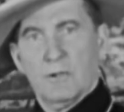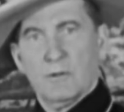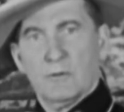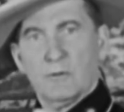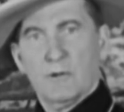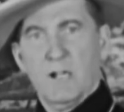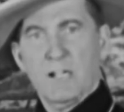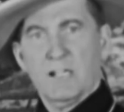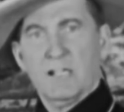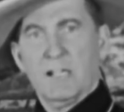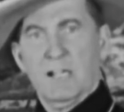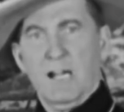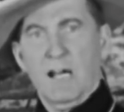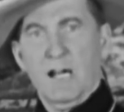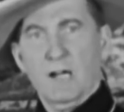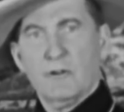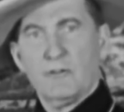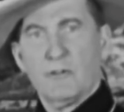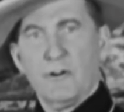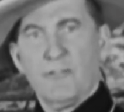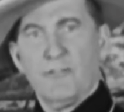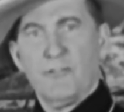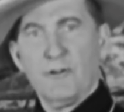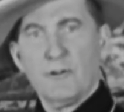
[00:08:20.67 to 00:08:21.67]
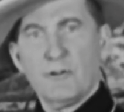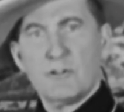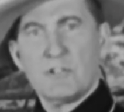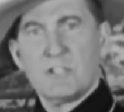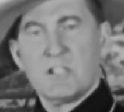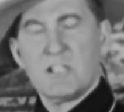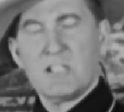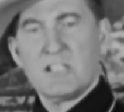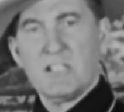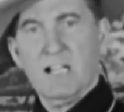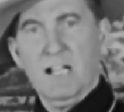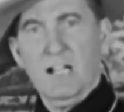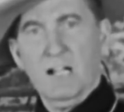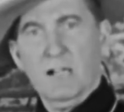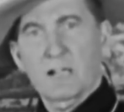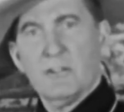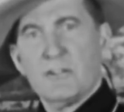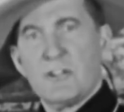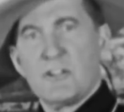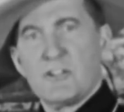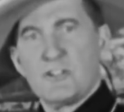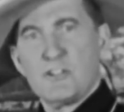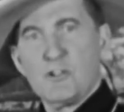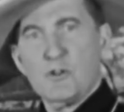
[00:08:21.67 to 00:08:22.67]
Red Cloud refused to sell,
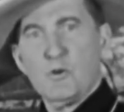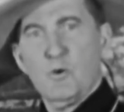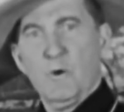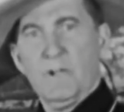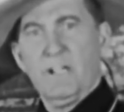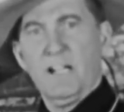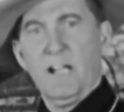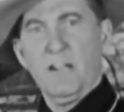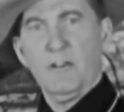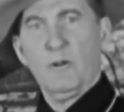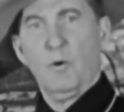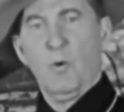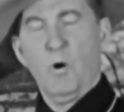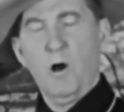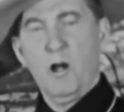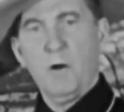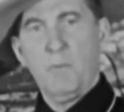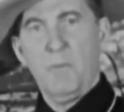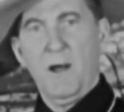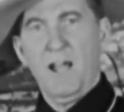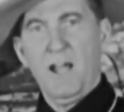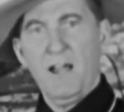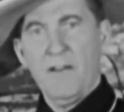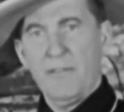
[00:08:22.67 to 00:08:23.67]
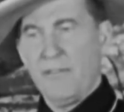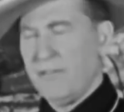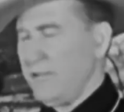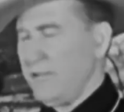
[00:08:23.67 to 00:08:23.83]
and the Sioux went on the warpath.